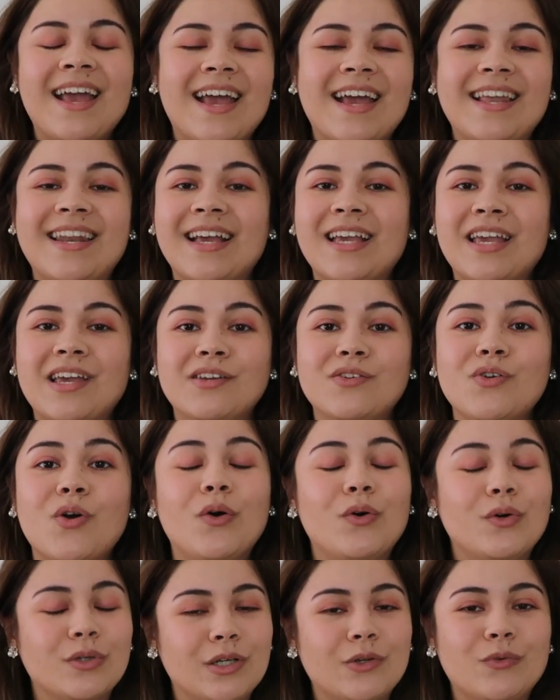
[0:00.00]
and I can
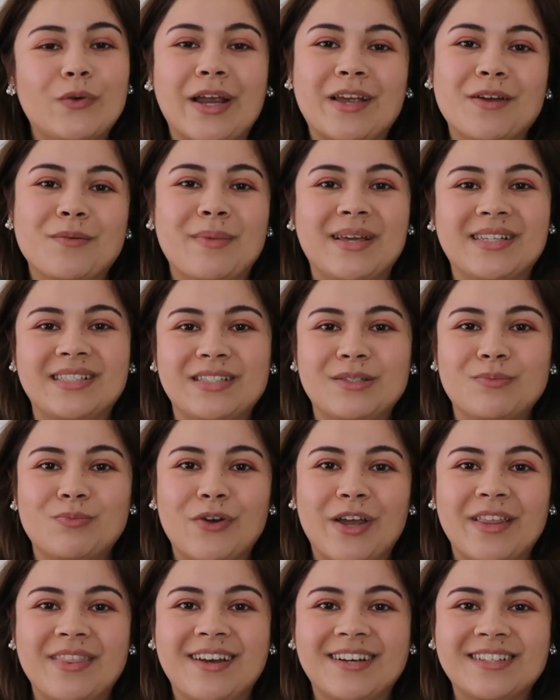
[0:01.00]
only recommend this
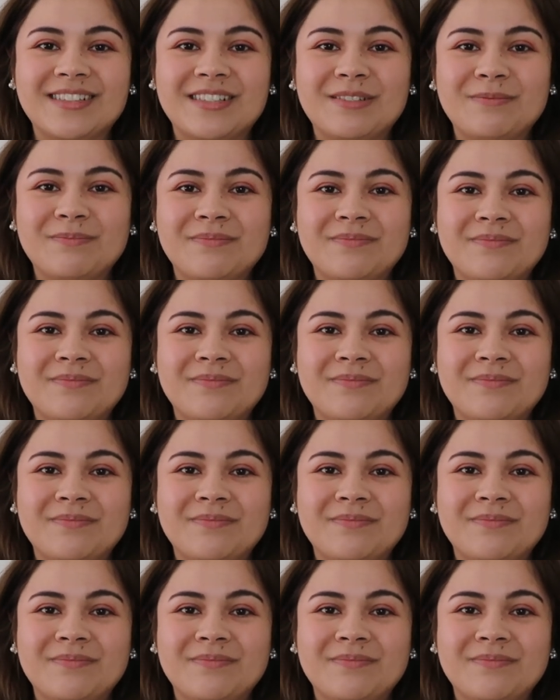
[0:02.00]
product.